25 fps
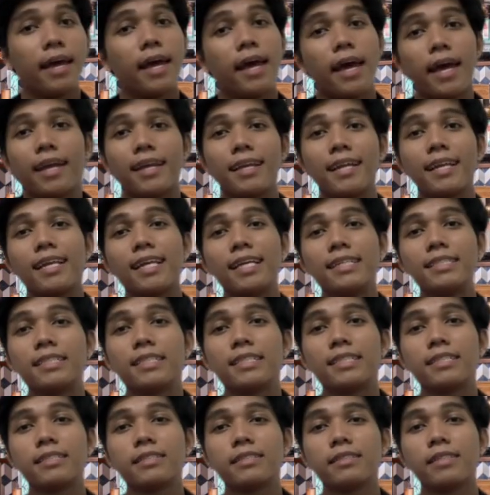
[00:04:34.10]
And the
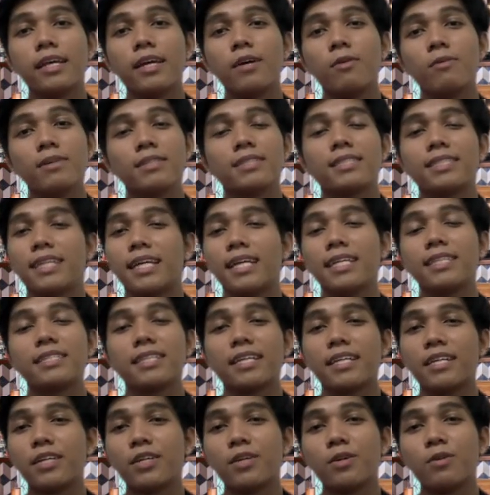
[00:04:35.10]
laziest, they will say
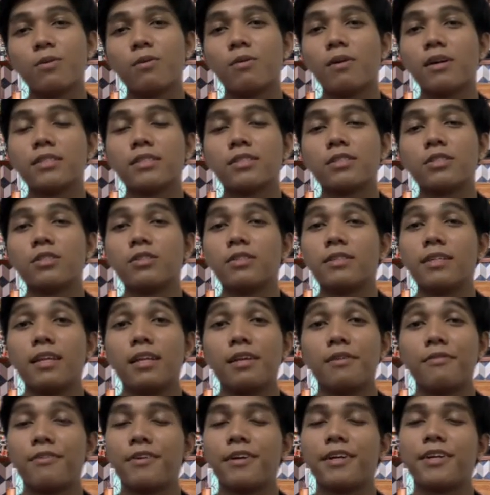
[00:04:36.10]
thank you once you
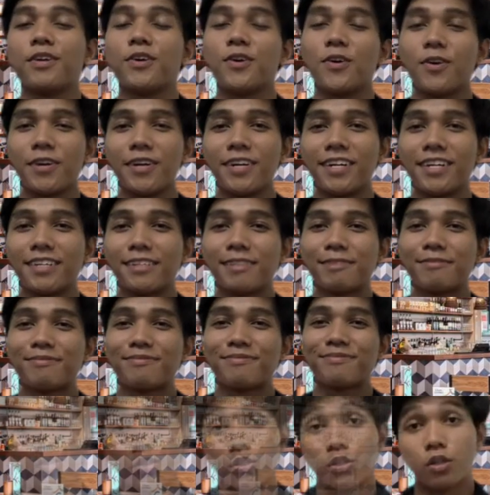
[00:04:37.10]
deliver the order.
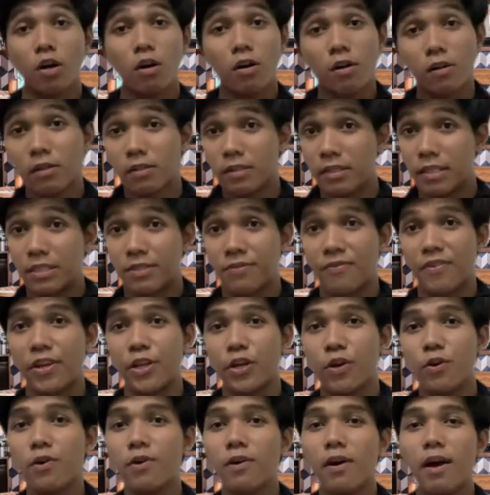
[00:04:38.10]
To conclude this
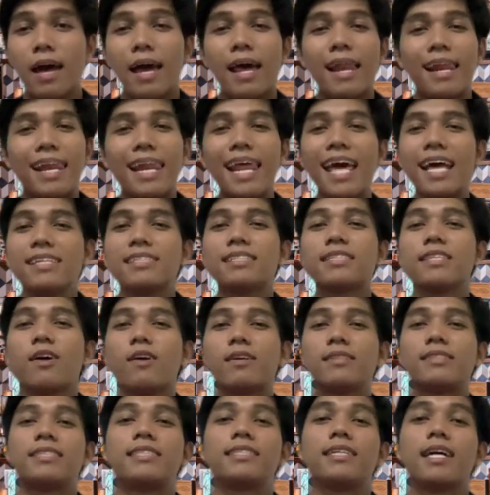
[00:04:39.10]
video, let's
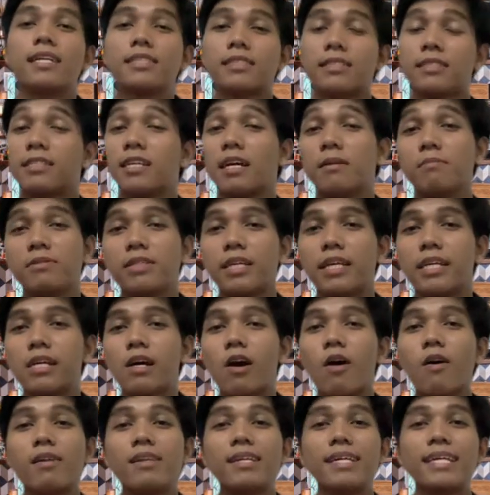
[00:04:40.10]
not judge something
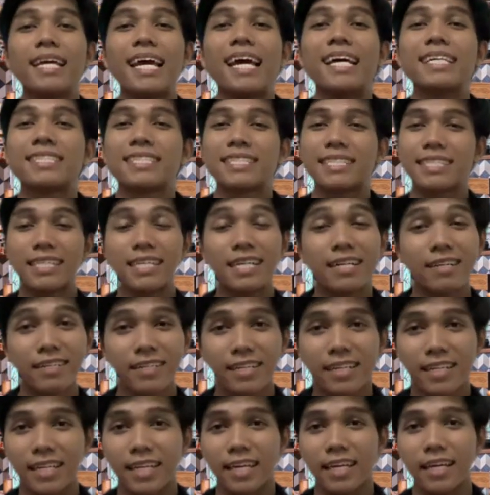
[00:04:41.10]
only
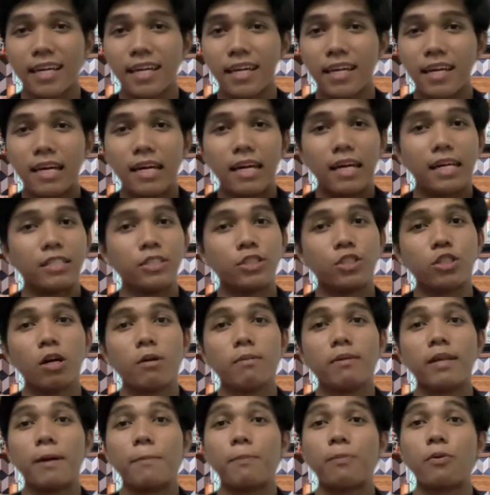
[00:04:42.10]
externally. A
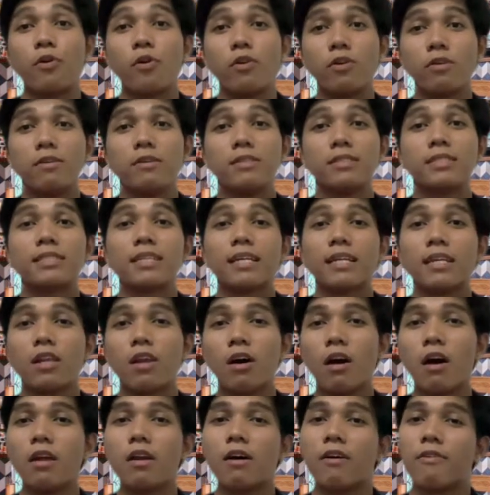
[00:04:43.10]
job that produces a
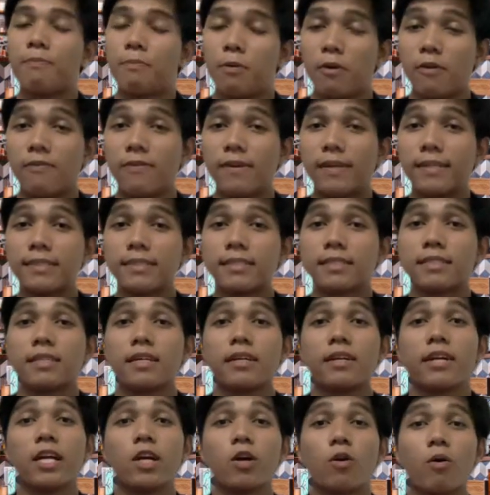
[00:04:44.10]
lot of profits
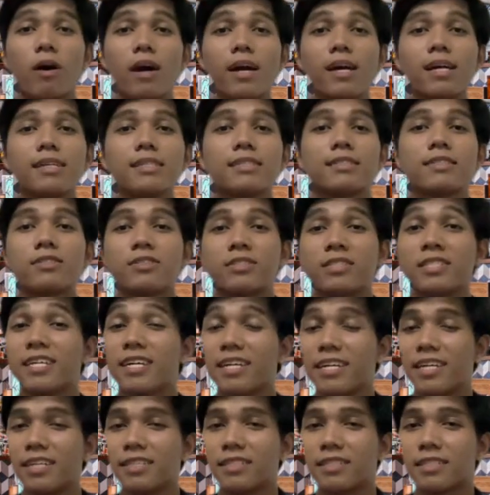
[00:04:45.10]
requires
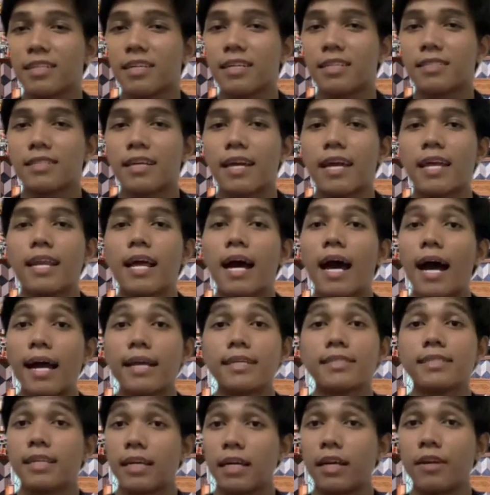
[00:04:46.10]
seriousness and
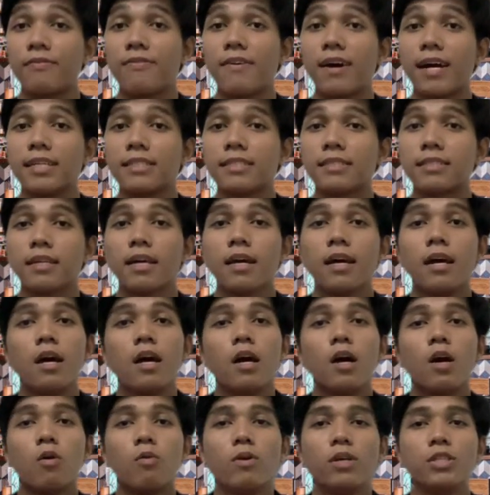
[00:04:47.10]
high sacrifice.
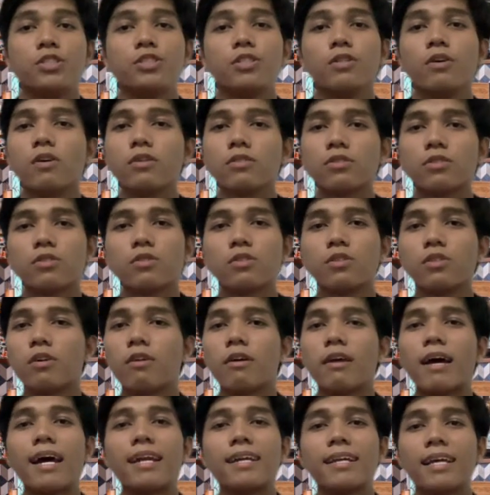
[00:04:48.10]
We should also
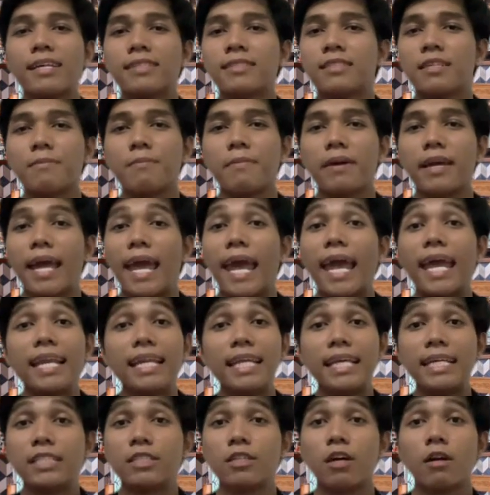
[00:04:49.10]
not underestimate
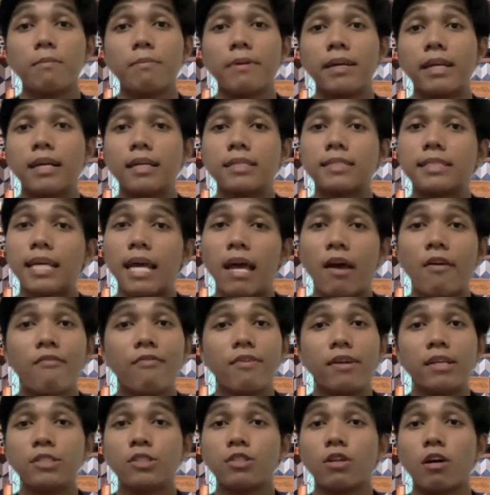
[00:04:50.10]
any job because
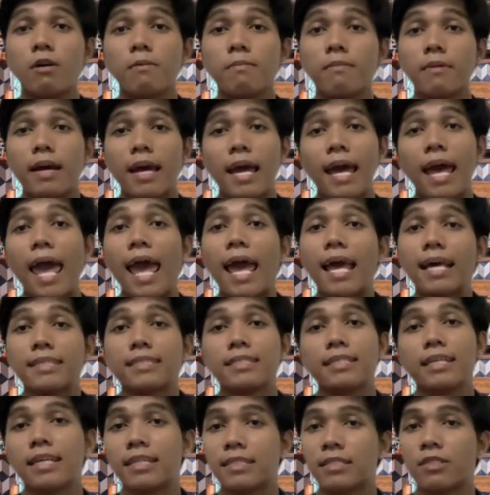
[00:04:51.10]
every job
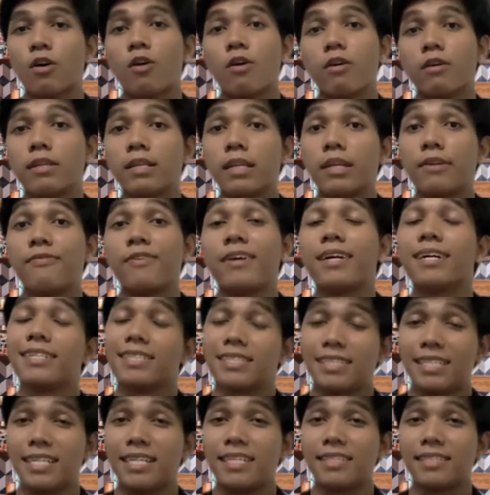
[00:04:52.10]
has its own
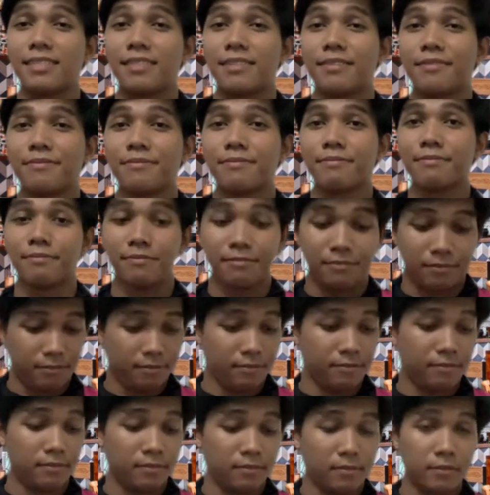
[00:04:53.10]
difficulties.
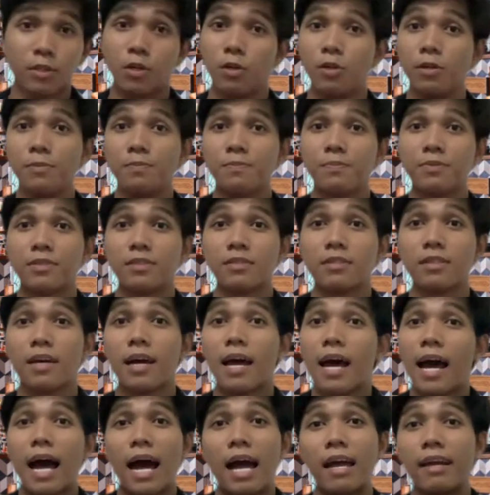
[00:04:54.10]
Oops,
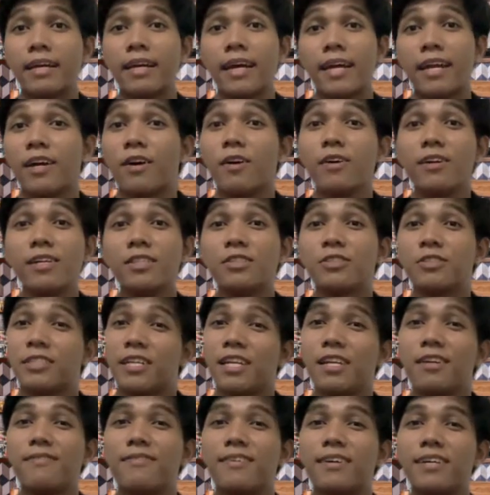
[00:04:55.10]
I got an order to
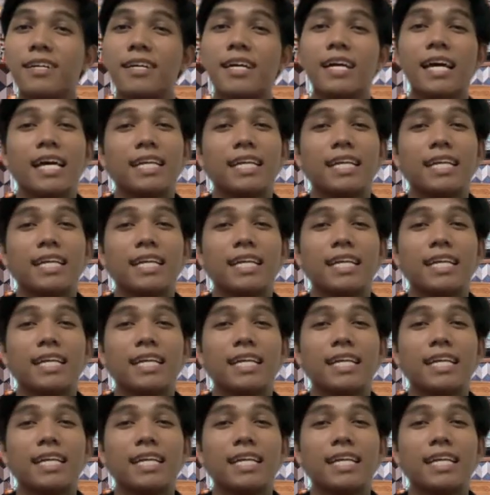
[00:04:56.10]
deliver.